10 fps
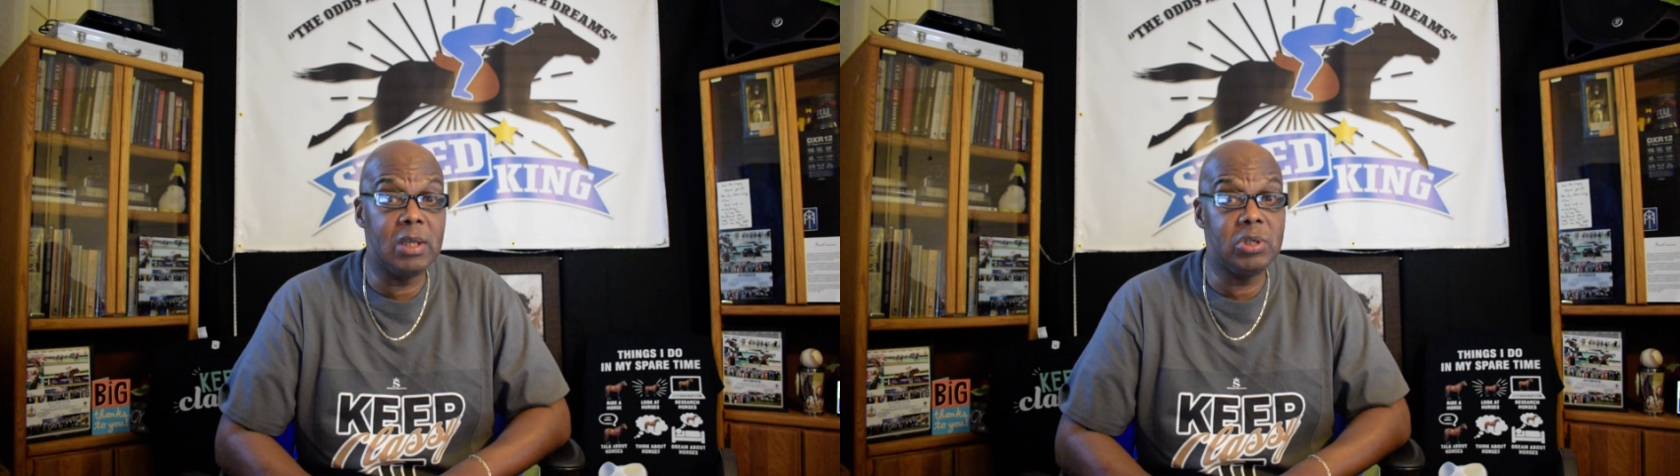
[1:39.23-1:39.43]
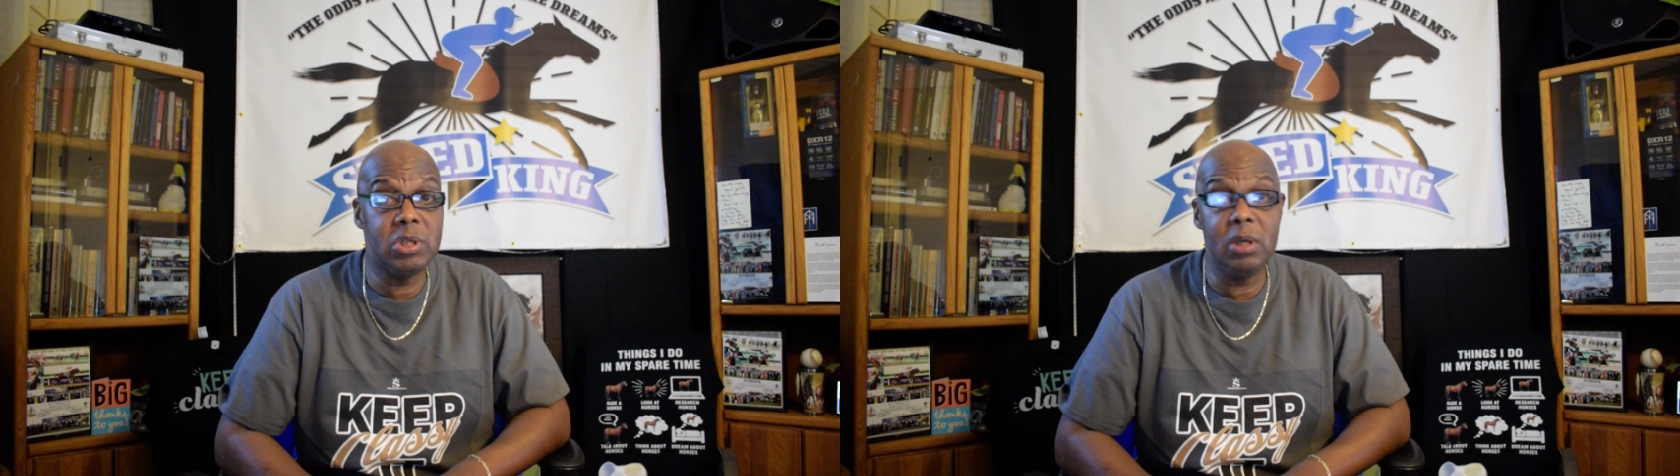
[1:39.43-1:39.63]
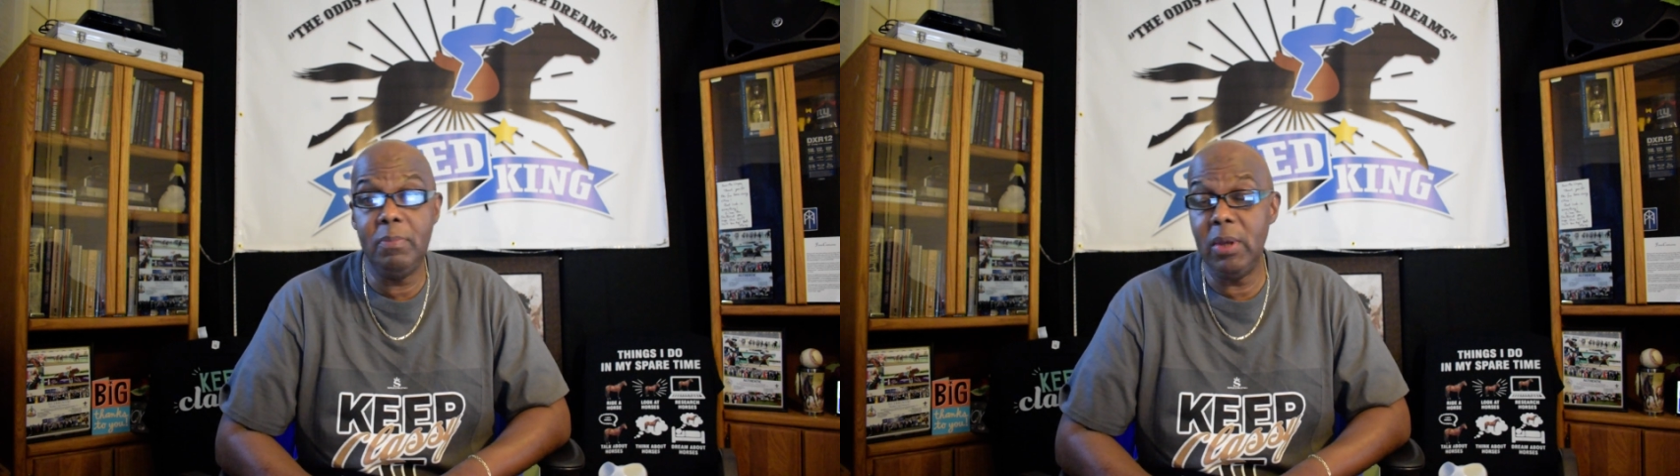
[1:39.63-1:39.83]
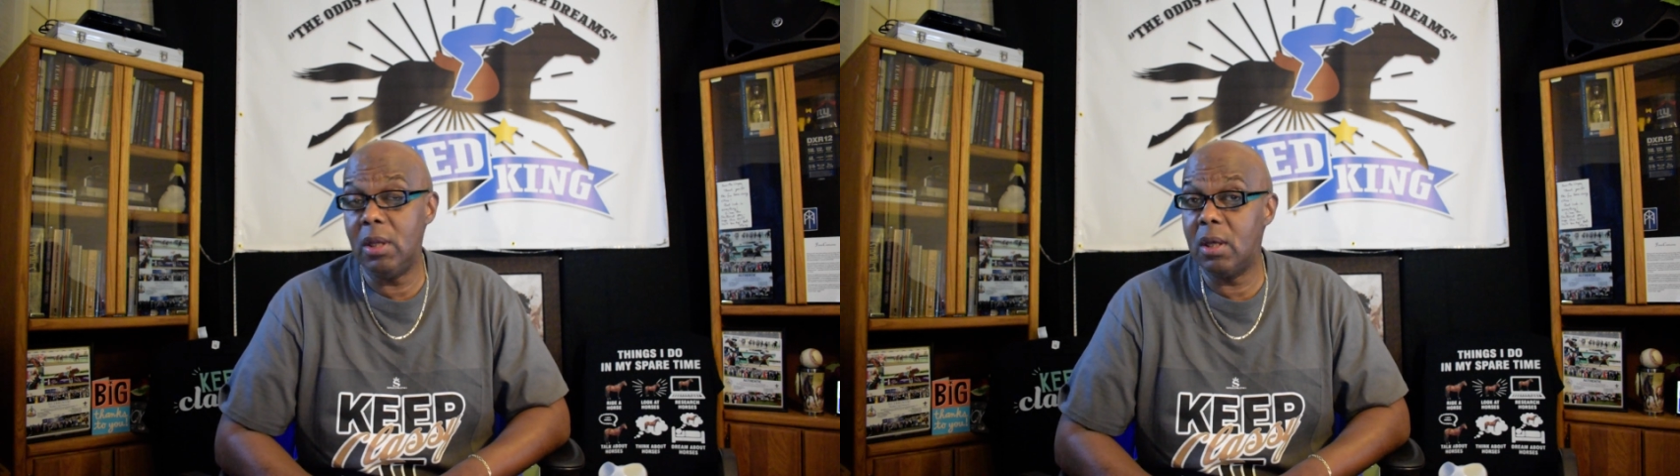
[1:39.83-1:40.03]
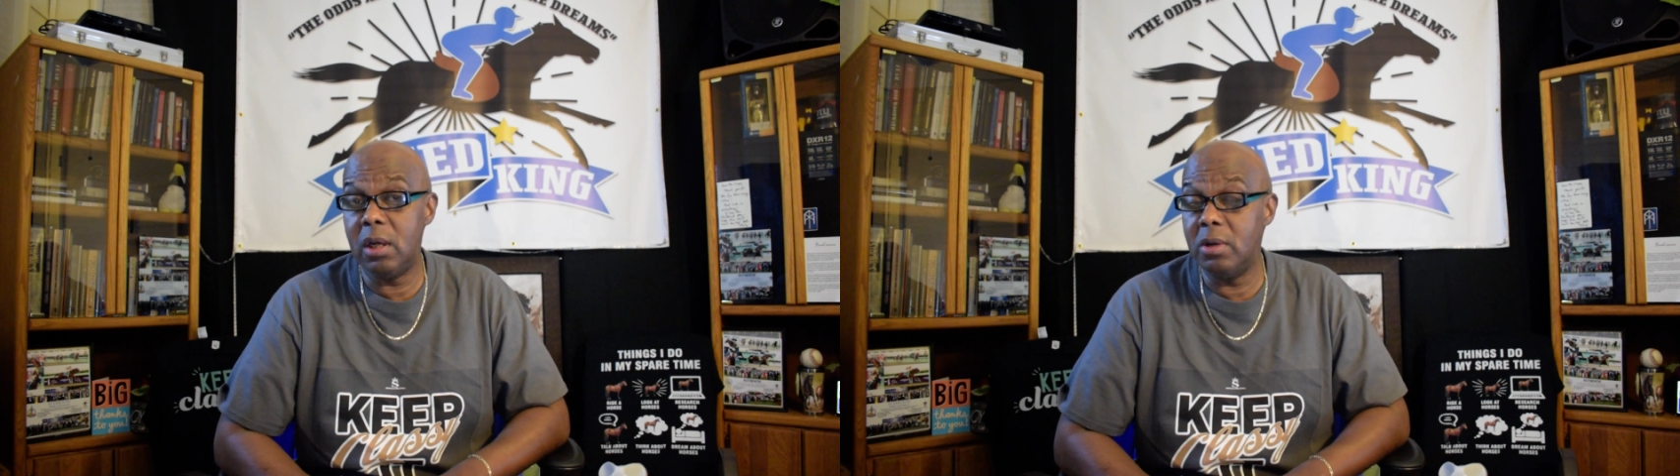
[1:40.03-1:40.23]
and should be
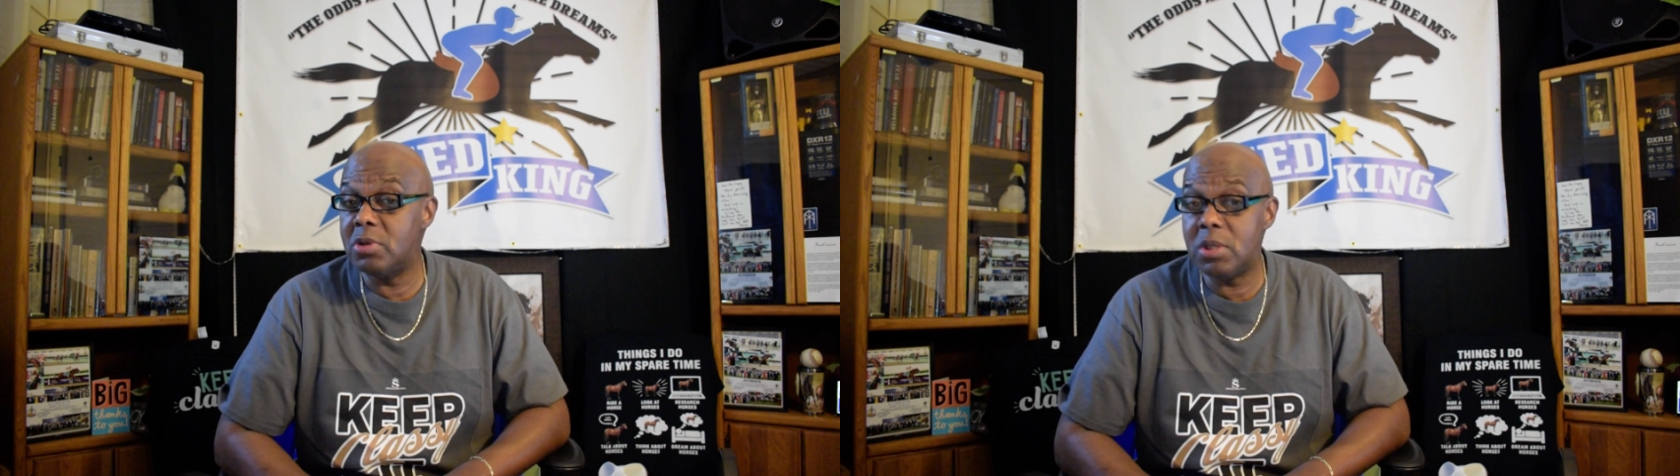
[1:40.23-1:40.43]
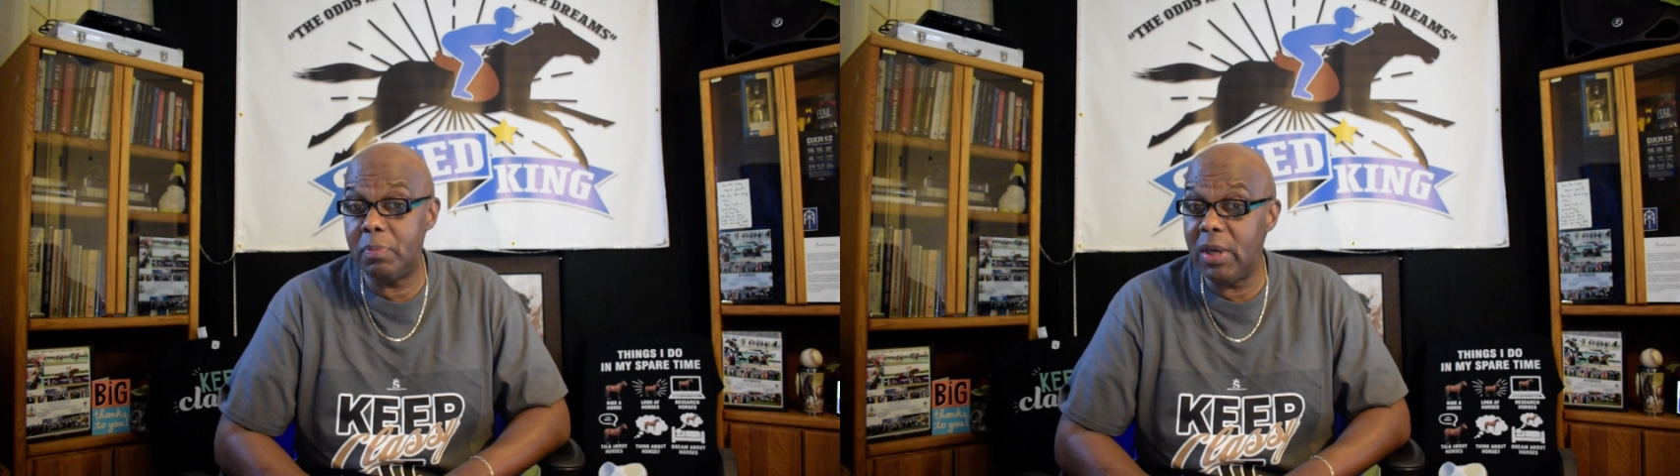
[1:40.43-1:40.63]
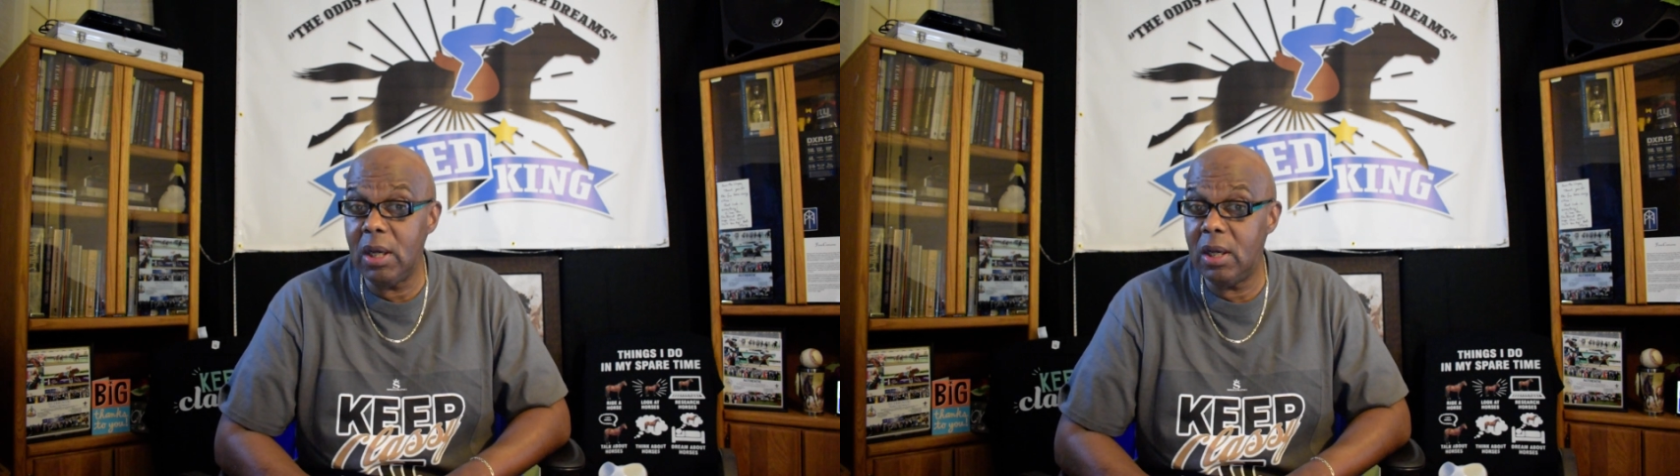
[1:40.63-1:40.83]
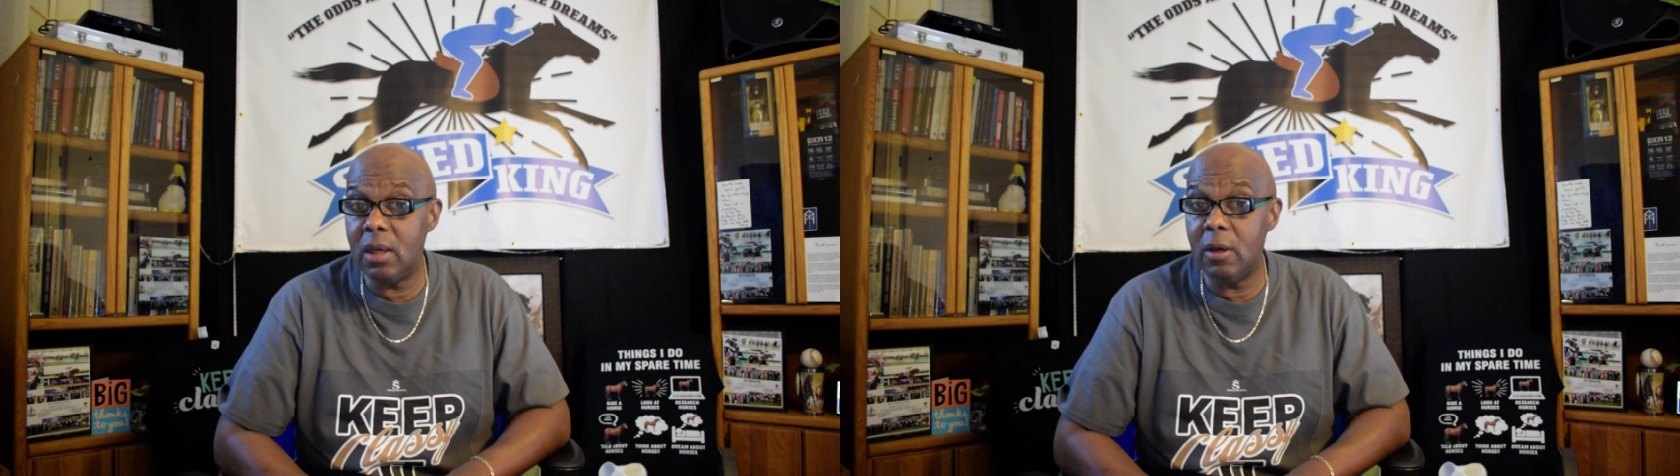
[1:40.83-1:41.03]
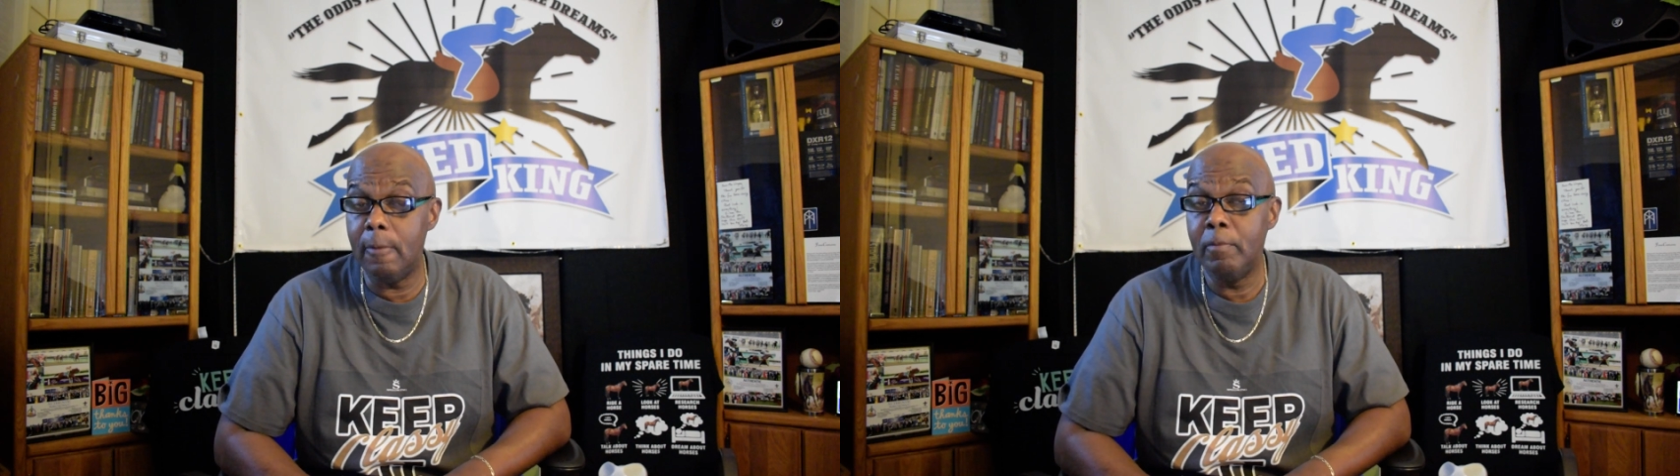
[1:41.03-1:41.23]
the clear speed
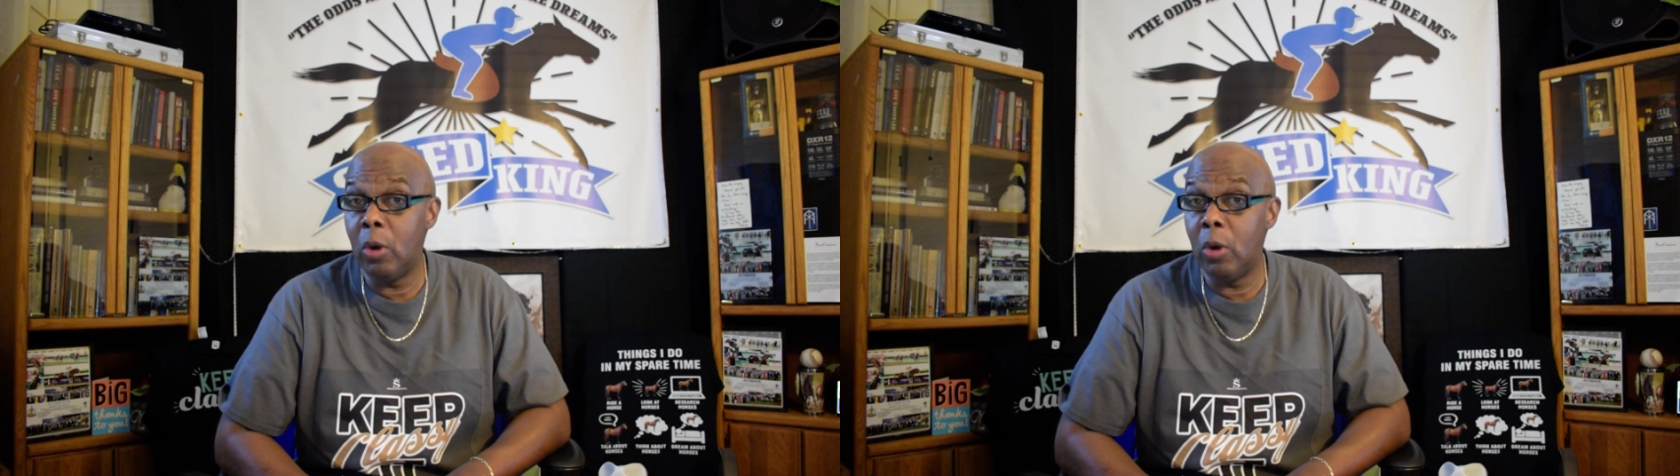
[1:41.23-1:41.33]
here.